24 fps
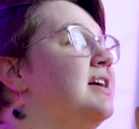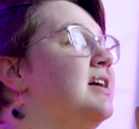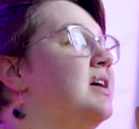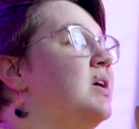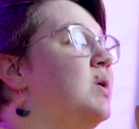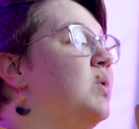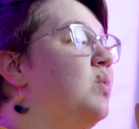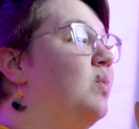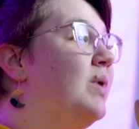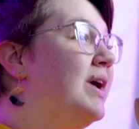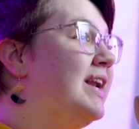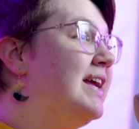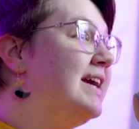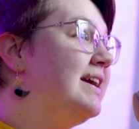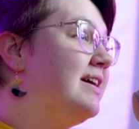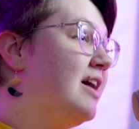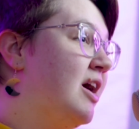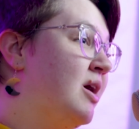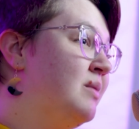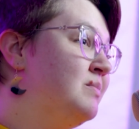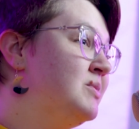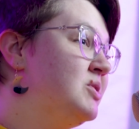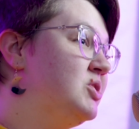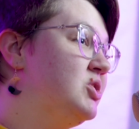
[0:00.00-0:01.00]
When it
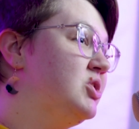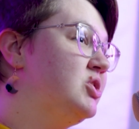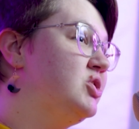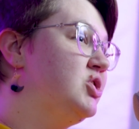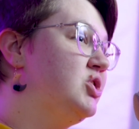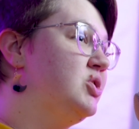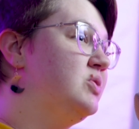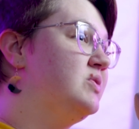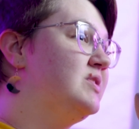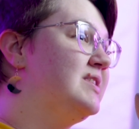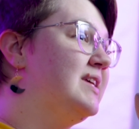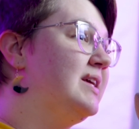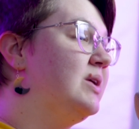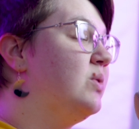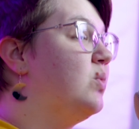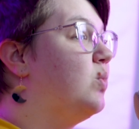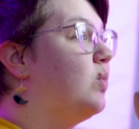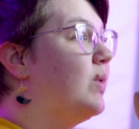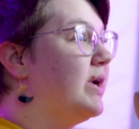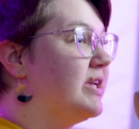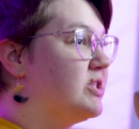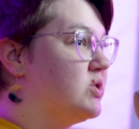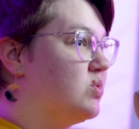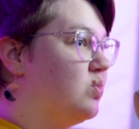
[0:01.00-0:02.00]
comes to choosing
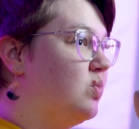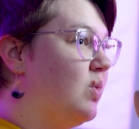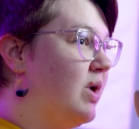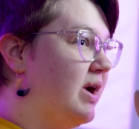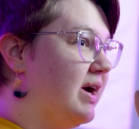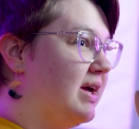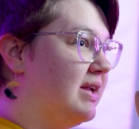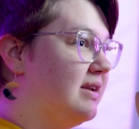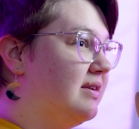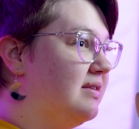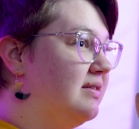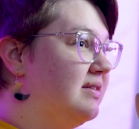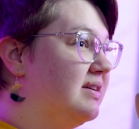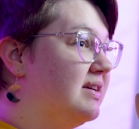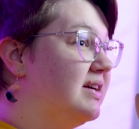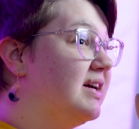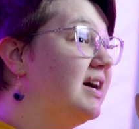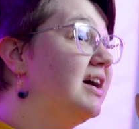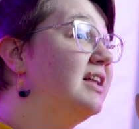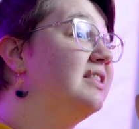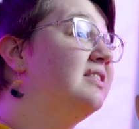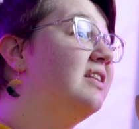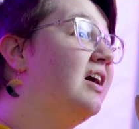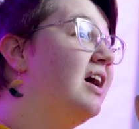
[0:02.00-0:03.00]
which one, a
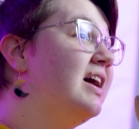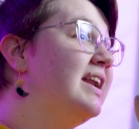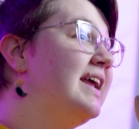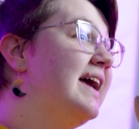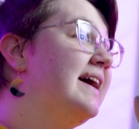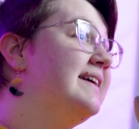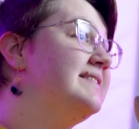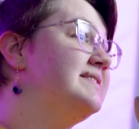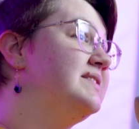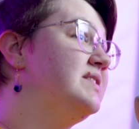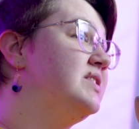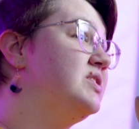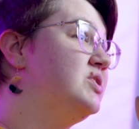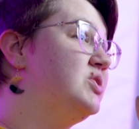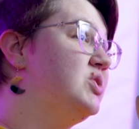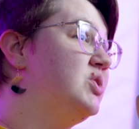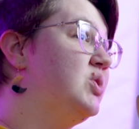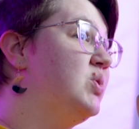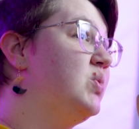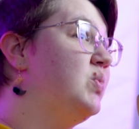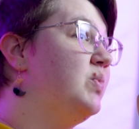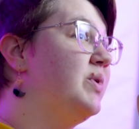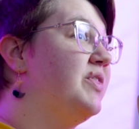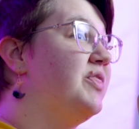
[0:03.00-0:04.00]
lot has to do
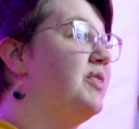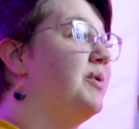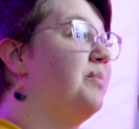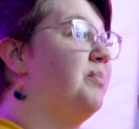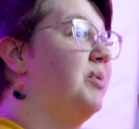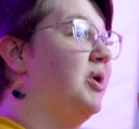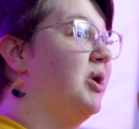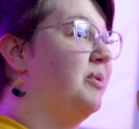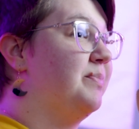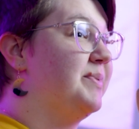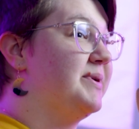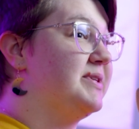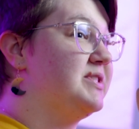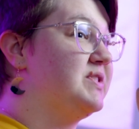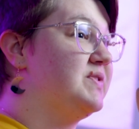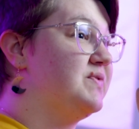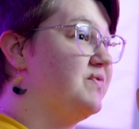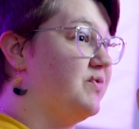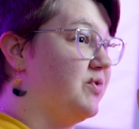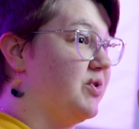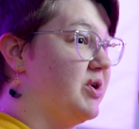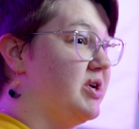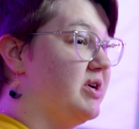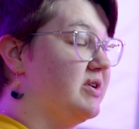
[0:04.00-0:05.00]
with the purpose
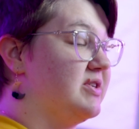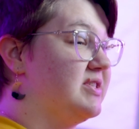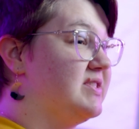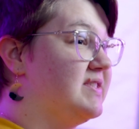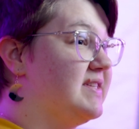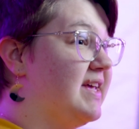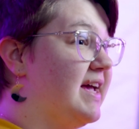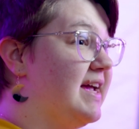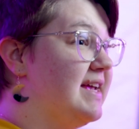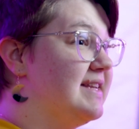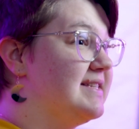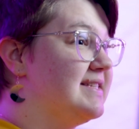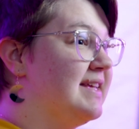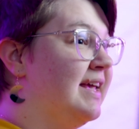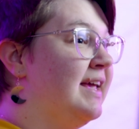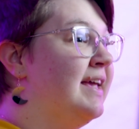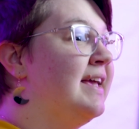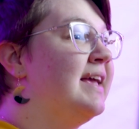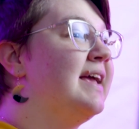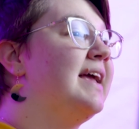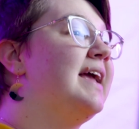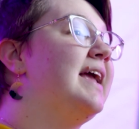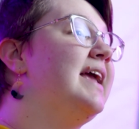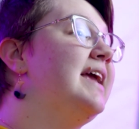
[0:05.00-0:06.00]
for your site
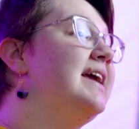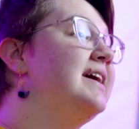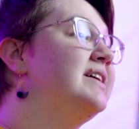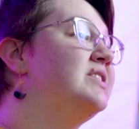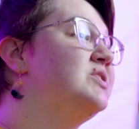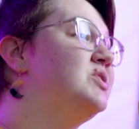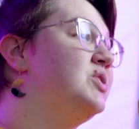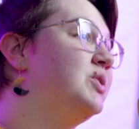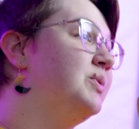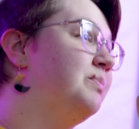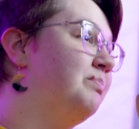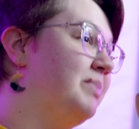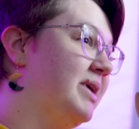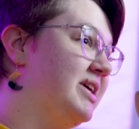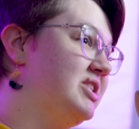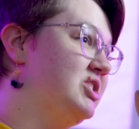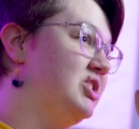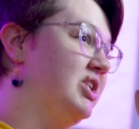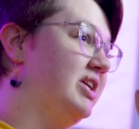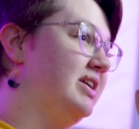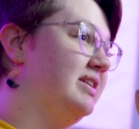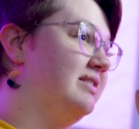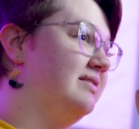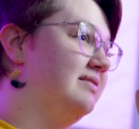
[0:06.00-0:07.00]
and your
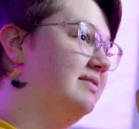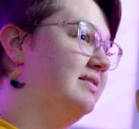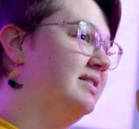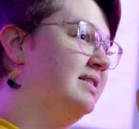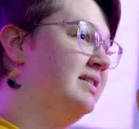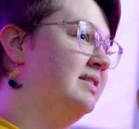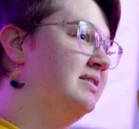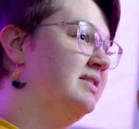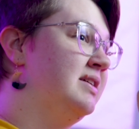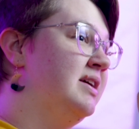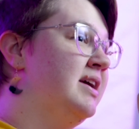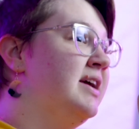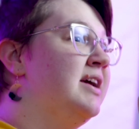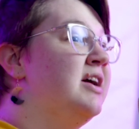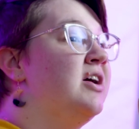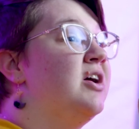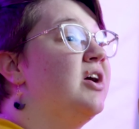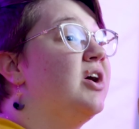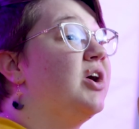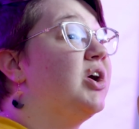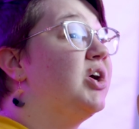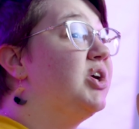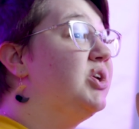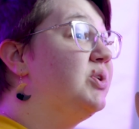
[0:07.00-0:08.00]
budget.
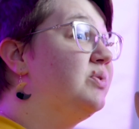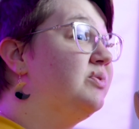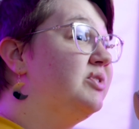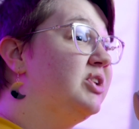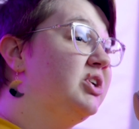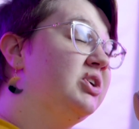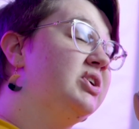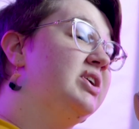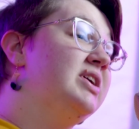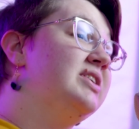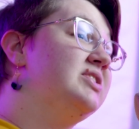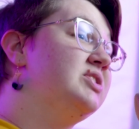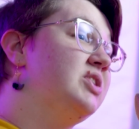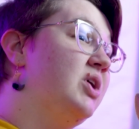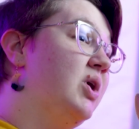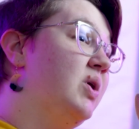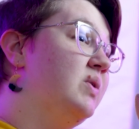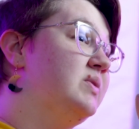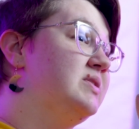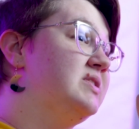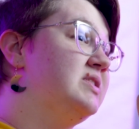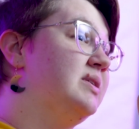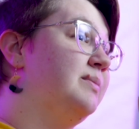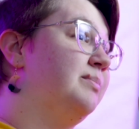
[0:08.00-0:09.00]
Are you looking to
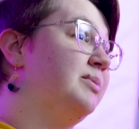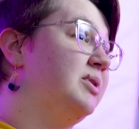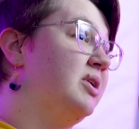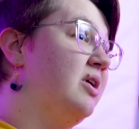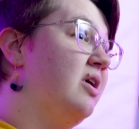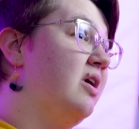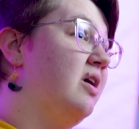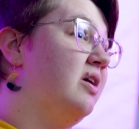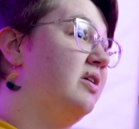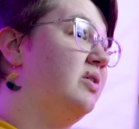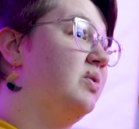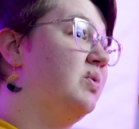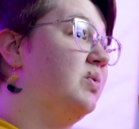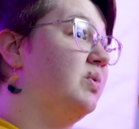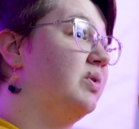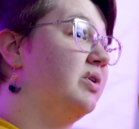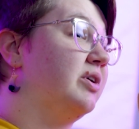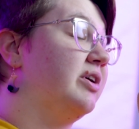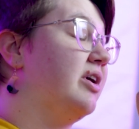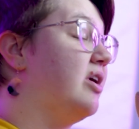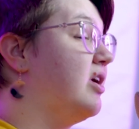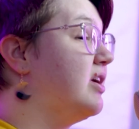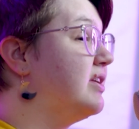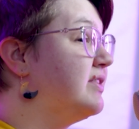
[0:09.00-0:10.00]
host a blog or
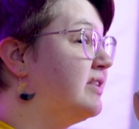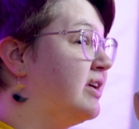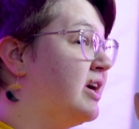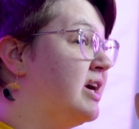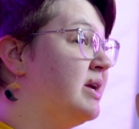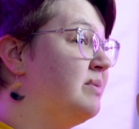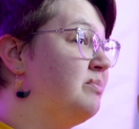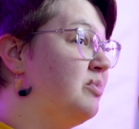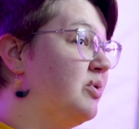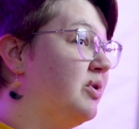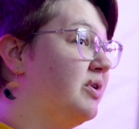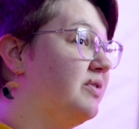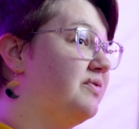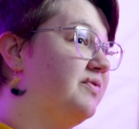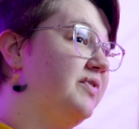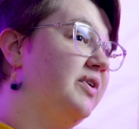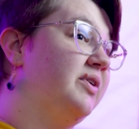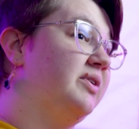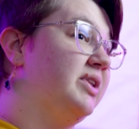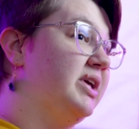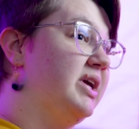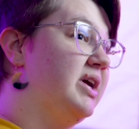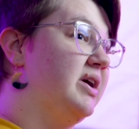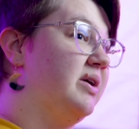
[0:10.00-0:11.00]
online
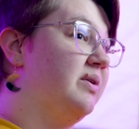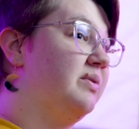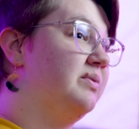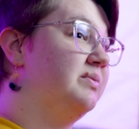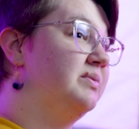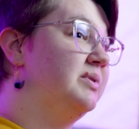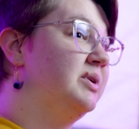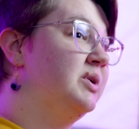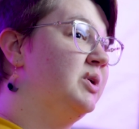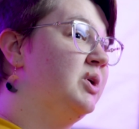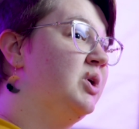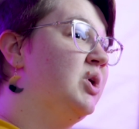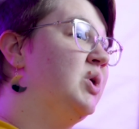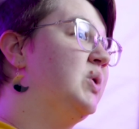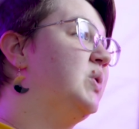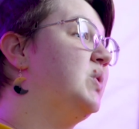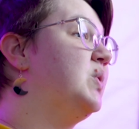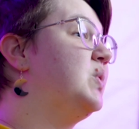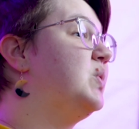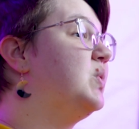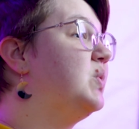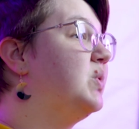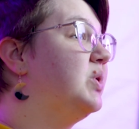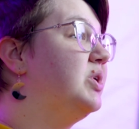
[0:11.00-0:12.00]
portfolio, or